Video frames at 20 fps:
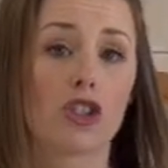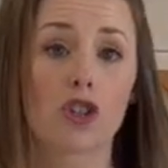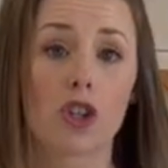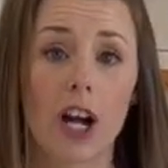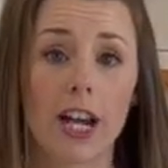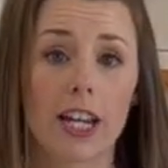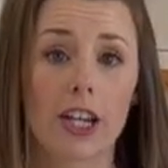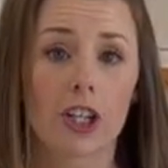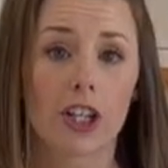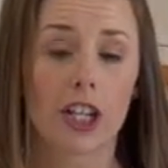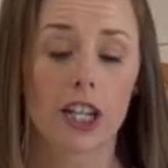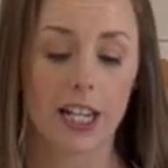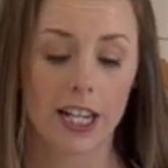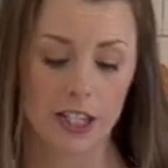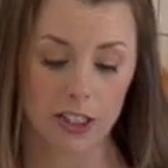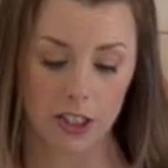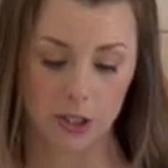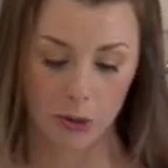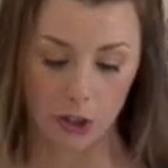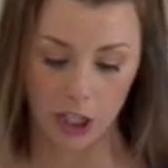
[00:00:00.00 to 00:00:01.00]
dry
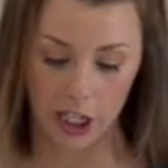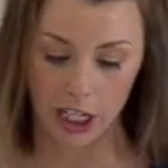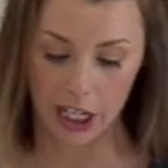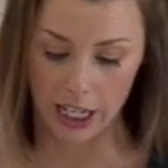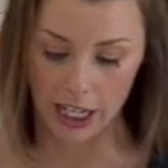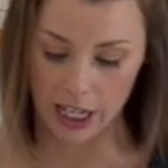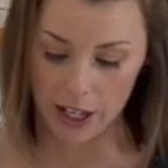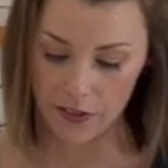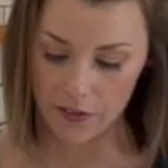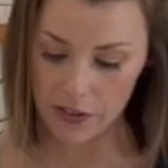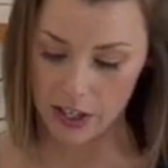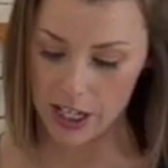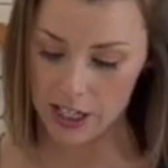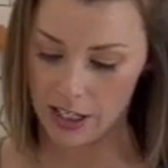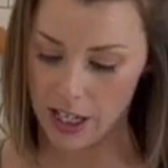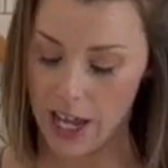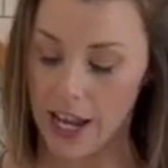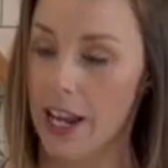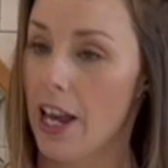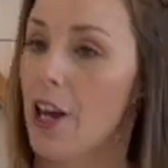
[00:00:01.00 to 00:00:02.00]
ingredients, so we're going to give this
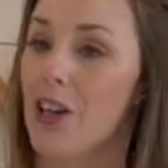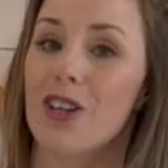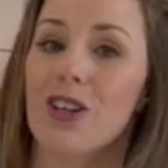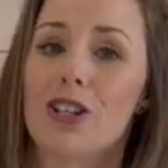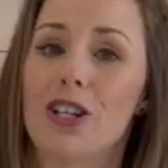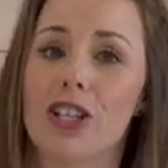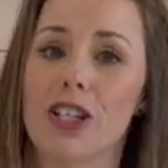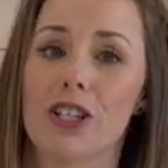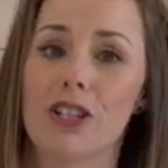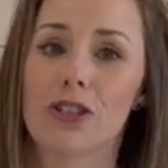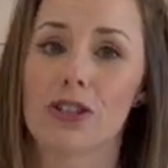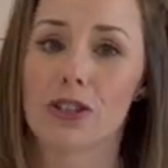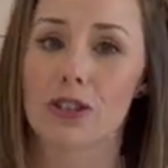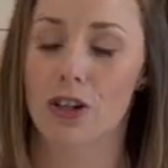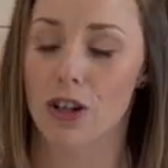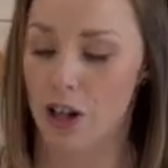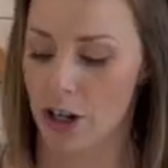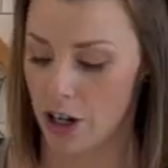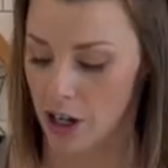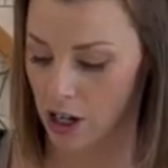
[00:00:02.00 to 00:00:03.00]
a good
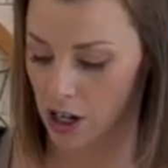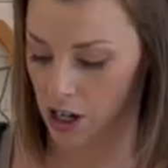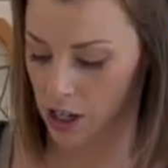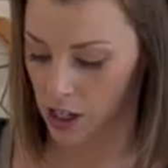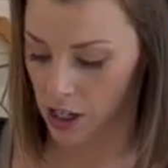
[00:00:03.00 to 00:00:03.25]
stir.